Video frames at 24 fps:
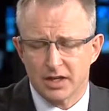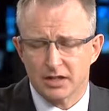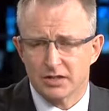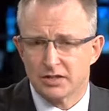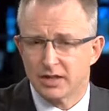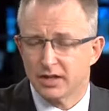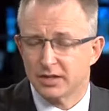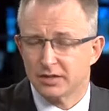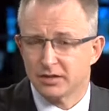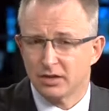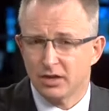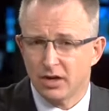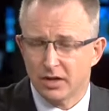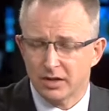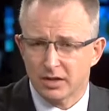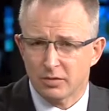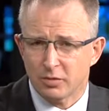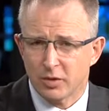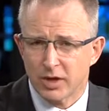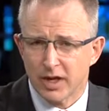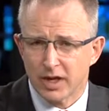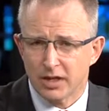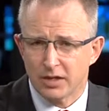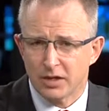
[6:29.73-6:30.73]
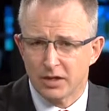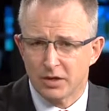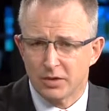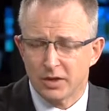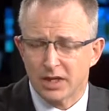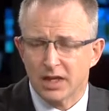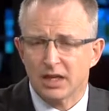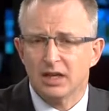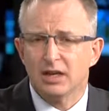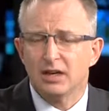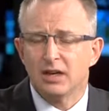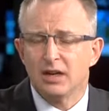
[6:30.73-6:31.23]
So there's a lot that we are
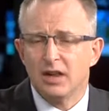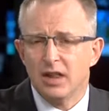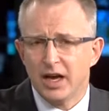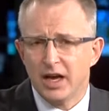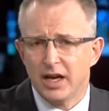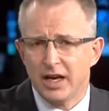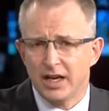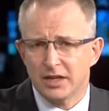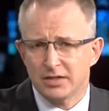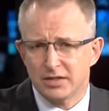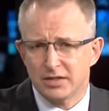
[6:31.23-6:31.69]
doing. Yeah, the,